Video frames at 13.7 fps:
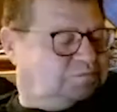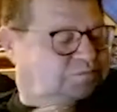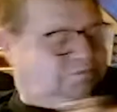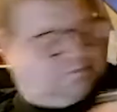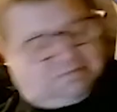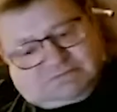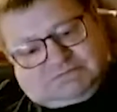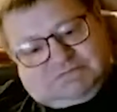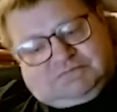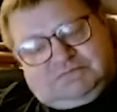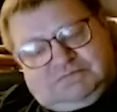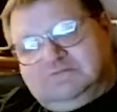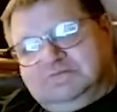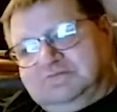
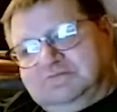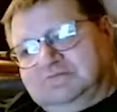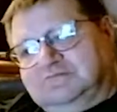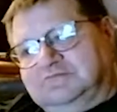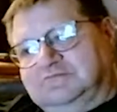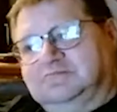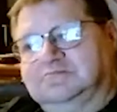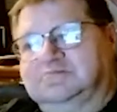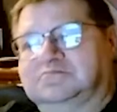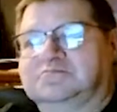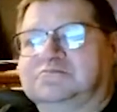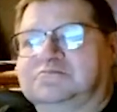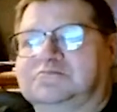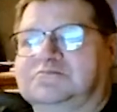
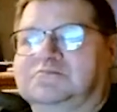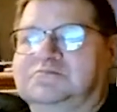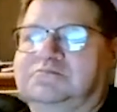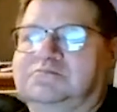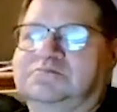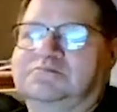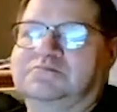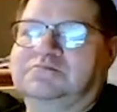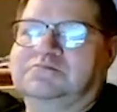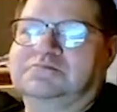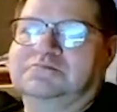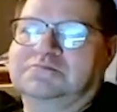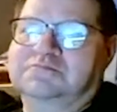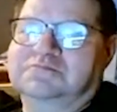
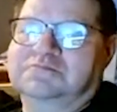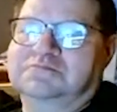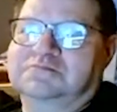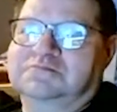(not speaking)